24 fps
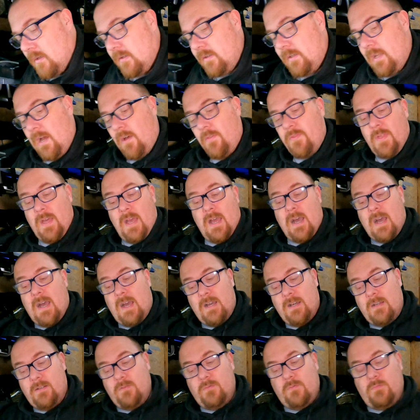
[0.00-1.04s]
Now
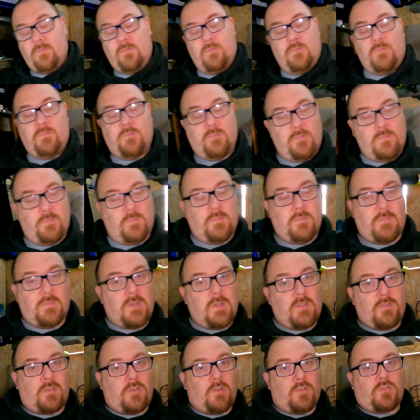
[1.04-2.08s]
that
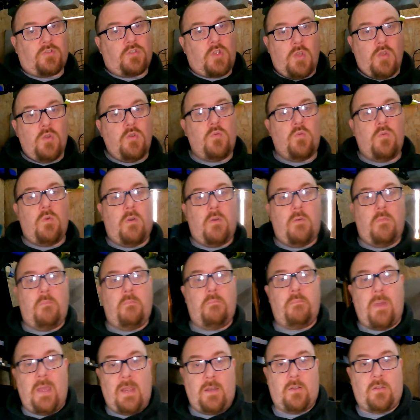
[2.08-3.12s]
has got two
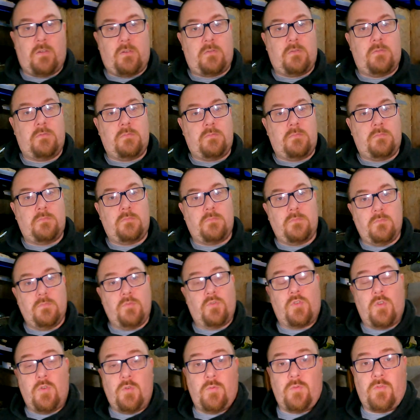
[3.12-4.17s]
pennel
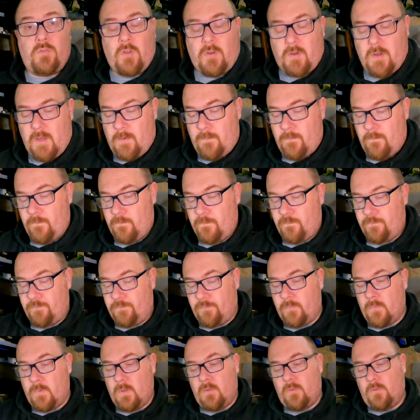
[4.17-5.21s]
snoods on it. So
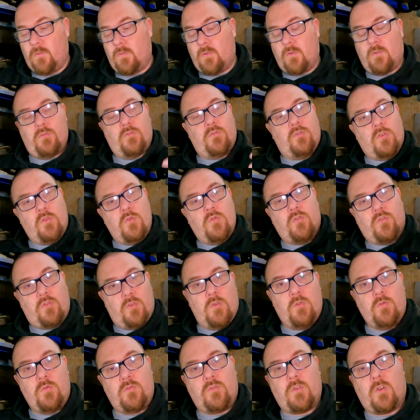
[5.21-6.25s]
it's got two
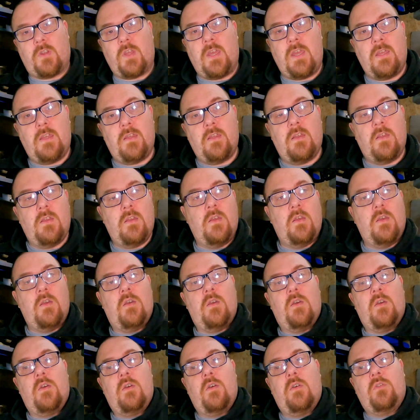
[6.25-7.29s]
snoods on it.
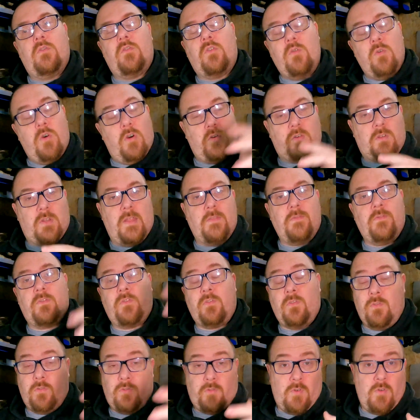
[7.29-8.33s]
Two hook
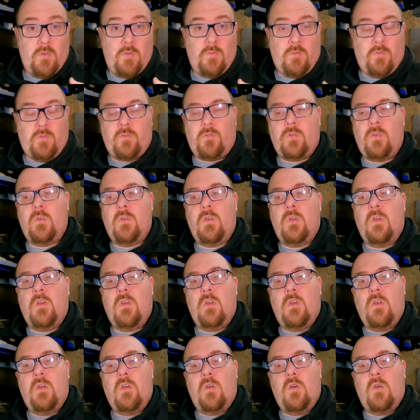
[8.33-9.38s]
lengths, snoods,
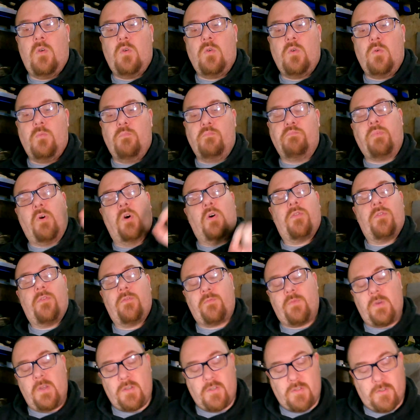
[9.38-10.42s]
both
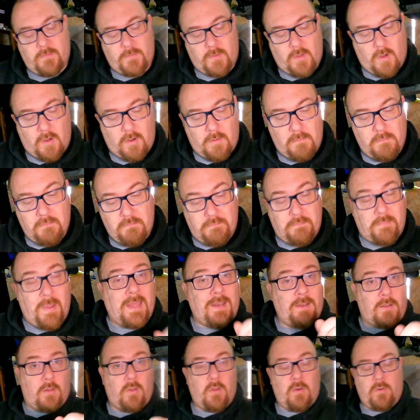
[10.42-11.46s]
of which have got
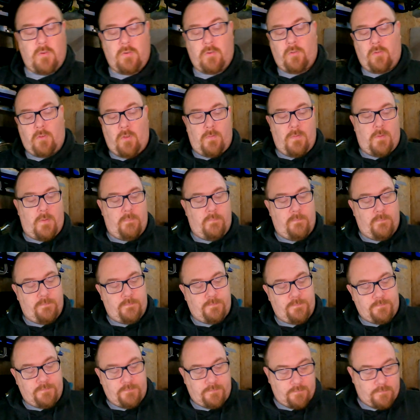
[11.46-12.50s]
pennel hooks on them.
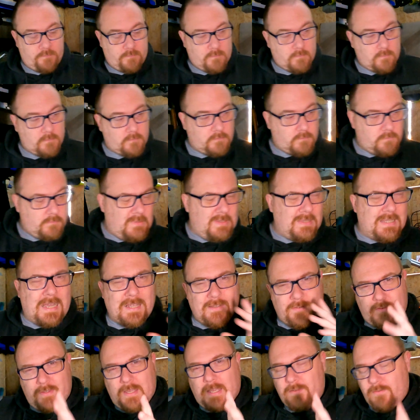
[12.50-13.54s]

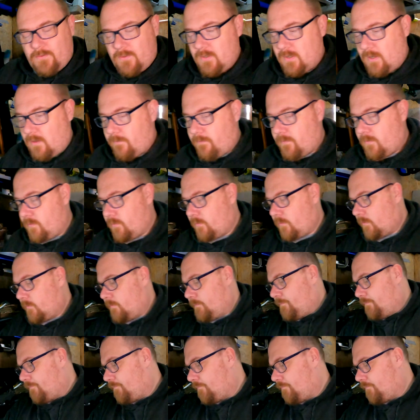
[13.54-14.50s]
That's the difference.